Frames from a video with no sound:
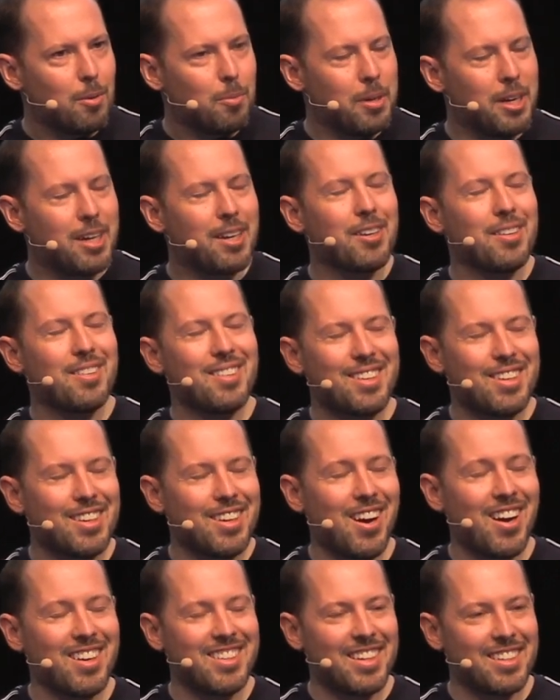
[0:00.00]
we
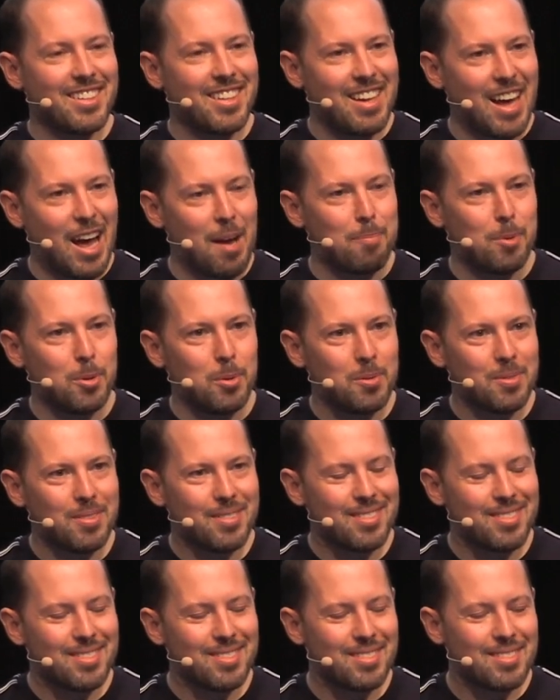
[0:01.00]
contacted Apple
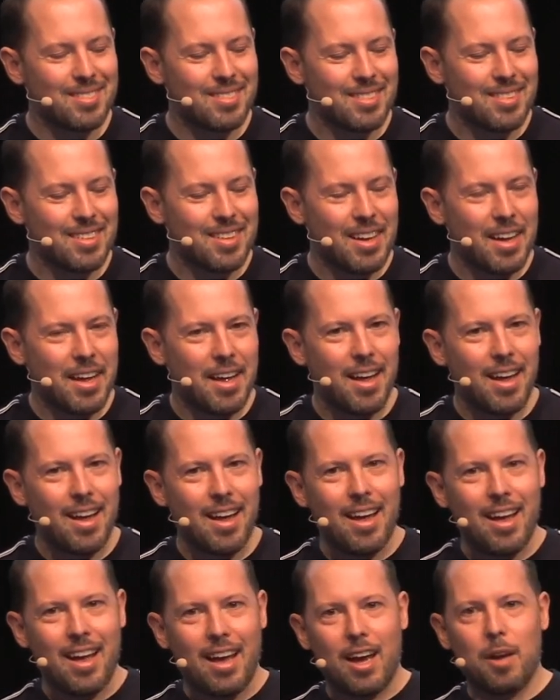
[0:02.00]

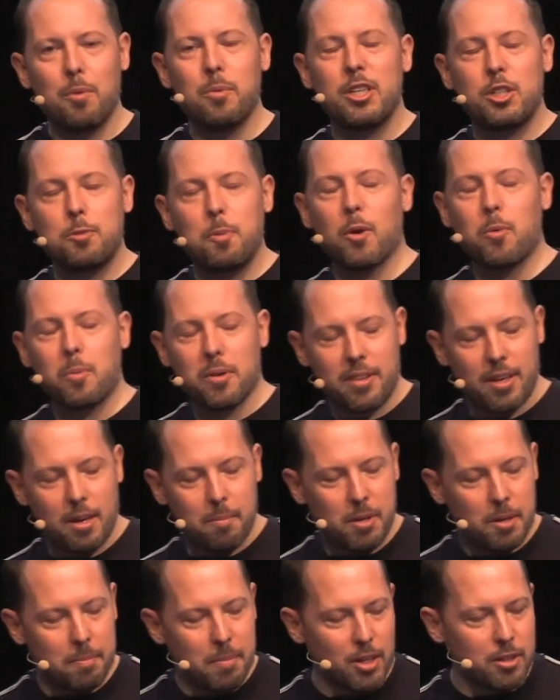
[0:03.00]
and we spoke with
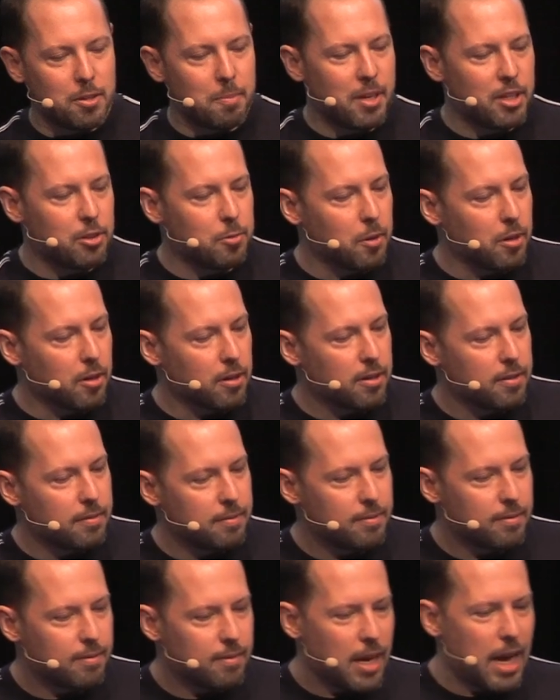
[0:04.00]
them about the benchmark,
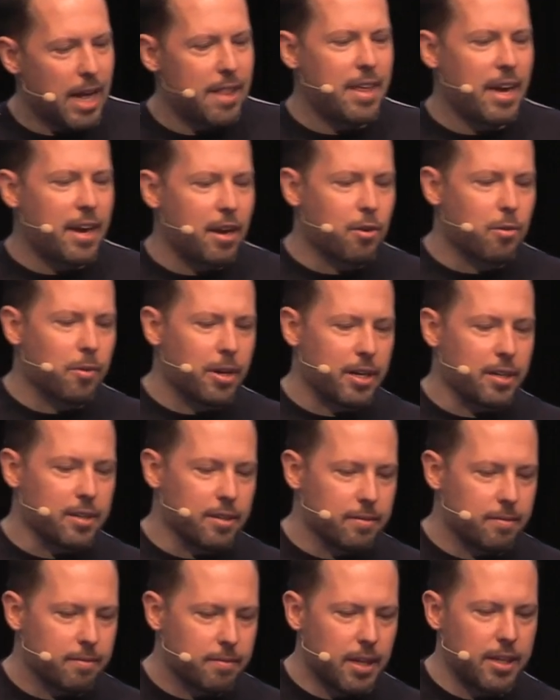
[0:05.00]
and they agreed.
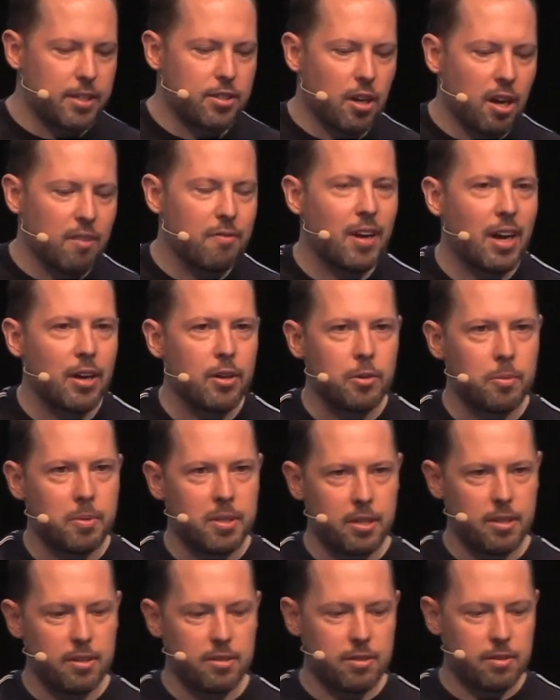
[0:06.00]
They saw value in
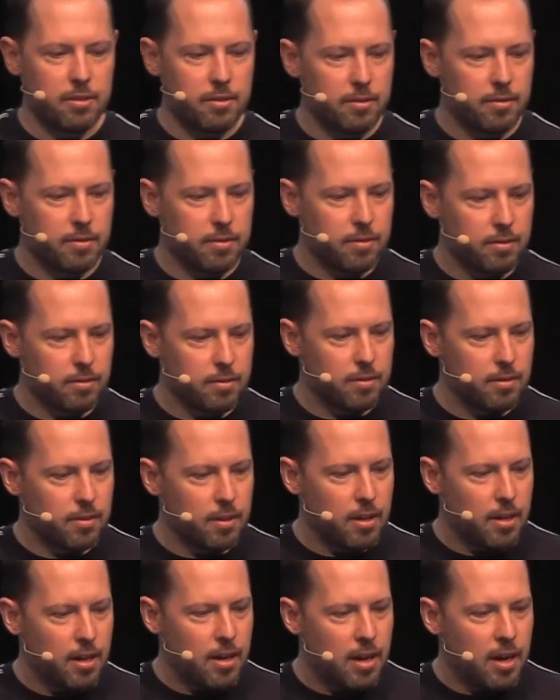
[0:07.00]
this.
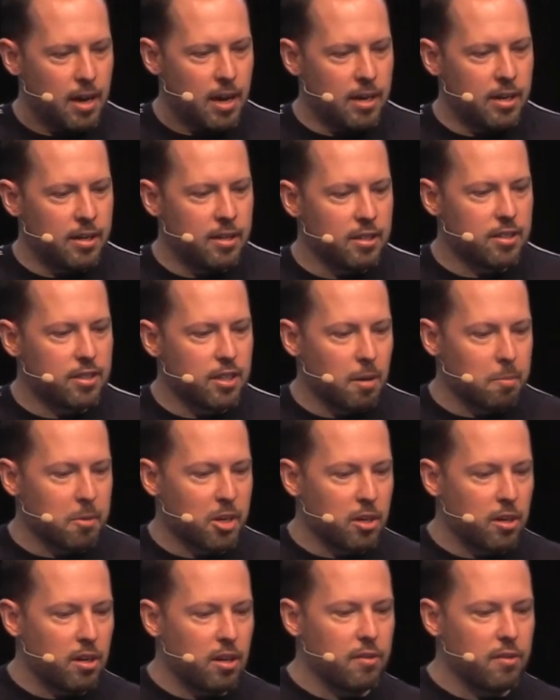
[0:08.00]
And in the summer